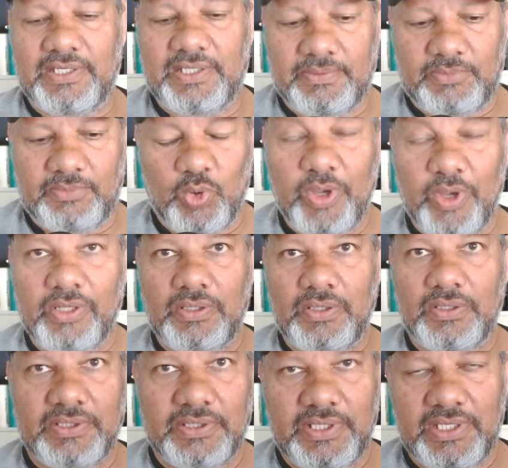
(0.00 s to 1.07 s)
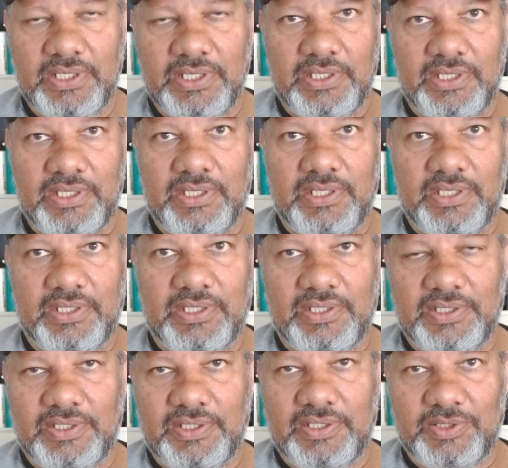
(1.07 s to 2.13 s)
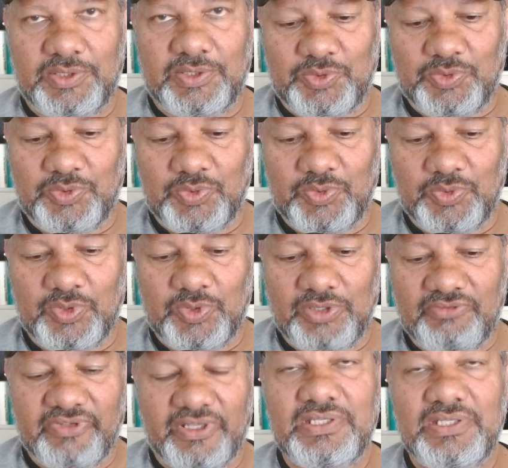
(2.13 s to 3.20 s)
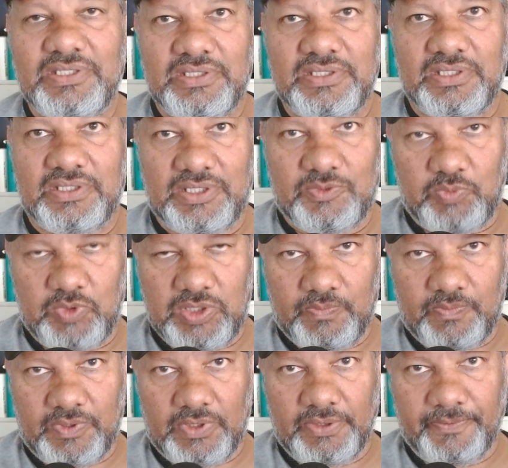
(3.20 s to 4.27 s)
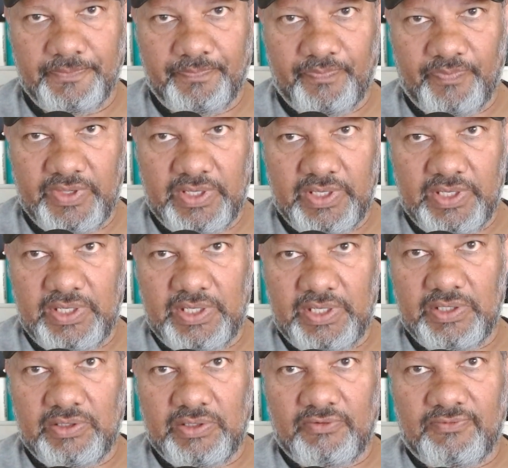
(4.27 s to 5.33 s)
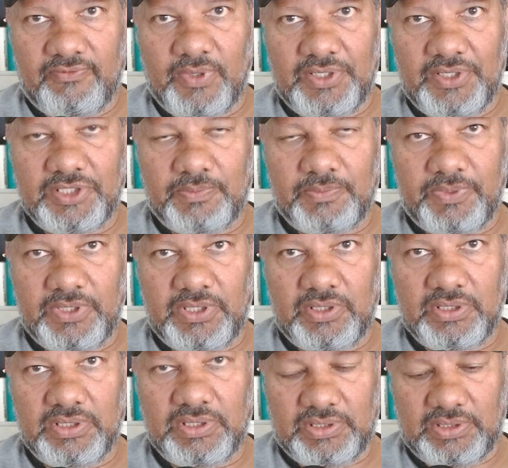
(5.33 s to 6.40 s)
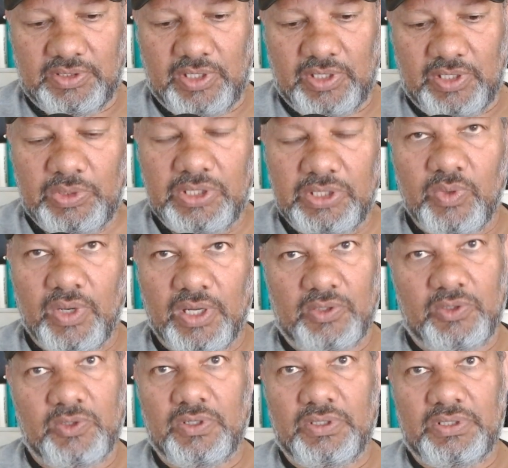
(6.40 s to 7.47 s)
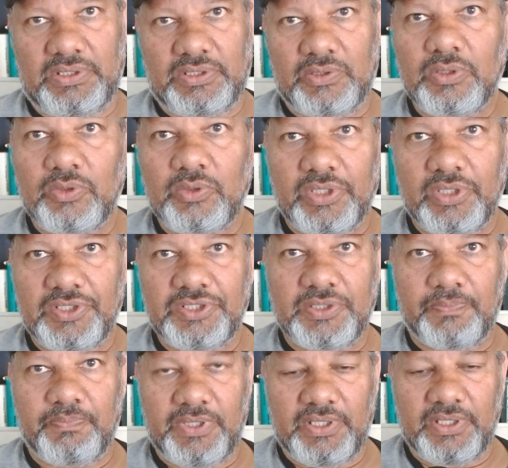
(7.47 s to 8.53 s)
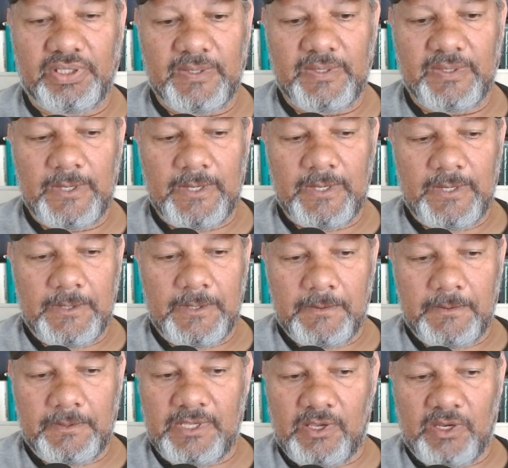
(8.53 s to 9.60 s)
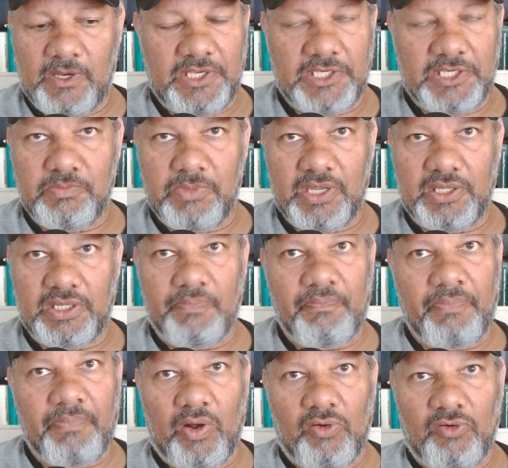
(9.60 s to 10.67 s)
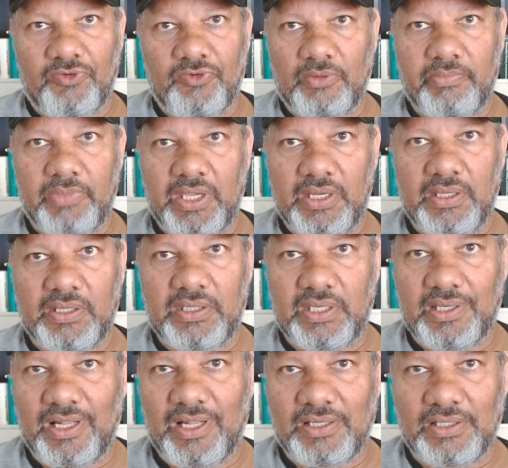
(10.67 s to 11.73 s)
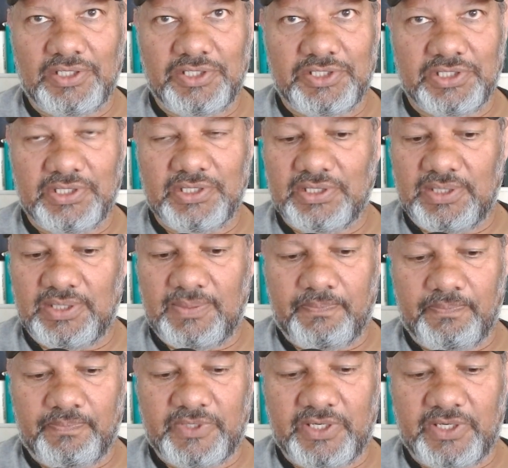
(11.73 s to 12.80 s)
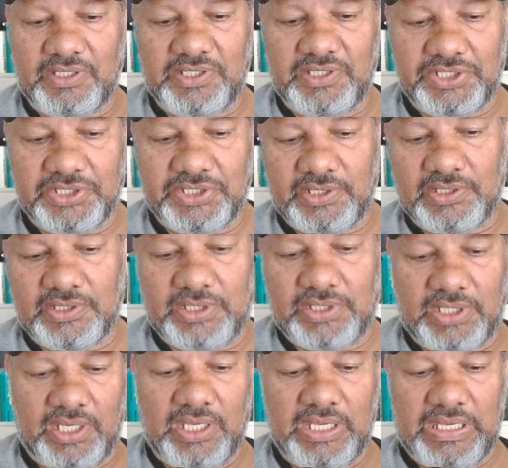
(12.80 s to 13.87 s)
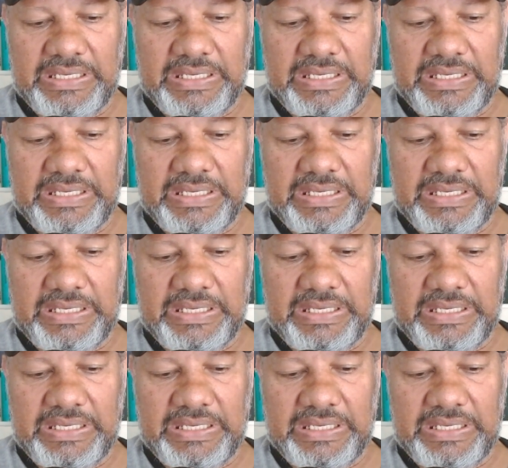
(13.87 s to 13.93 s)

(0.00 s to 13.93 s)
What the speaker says: toiled to convince his people of worshipping only one God and not worshipping the rich men, the powerful men, the culture, the traditions, the